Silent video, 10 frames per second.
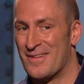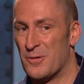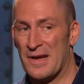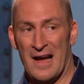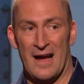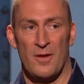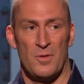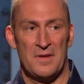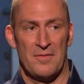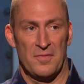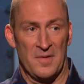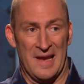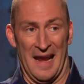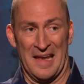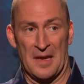But I will never
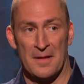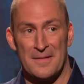forget it.